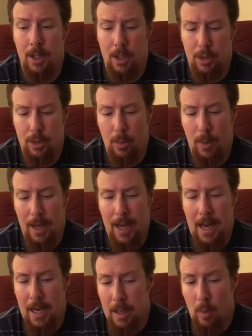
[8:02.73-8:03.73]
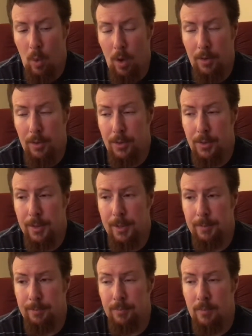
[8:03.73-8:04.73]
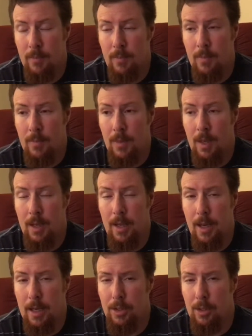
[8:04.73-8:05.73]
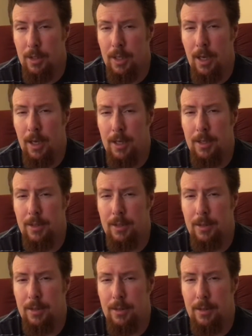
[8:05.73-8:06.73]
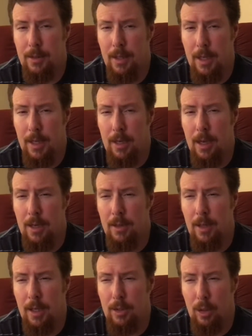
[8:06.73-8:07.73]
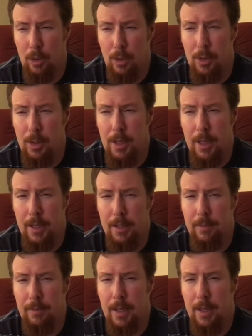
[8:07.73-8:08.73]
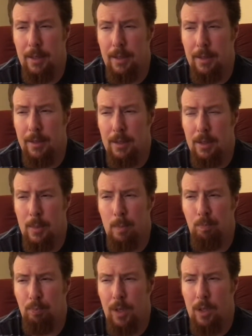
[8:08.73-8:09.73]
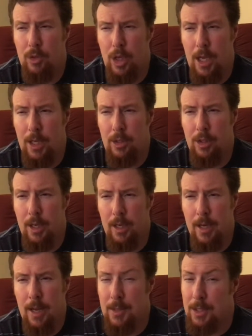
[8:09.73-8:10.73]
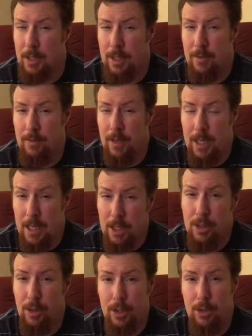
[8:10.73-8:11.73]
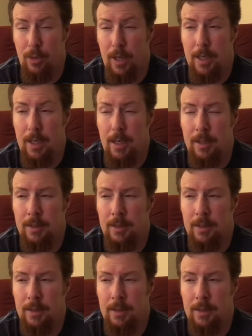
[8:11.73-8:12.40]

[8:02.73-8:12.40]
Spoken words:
So by adding water to it, it actually kind of like diluted it and changed it. Now it's even easier to drink.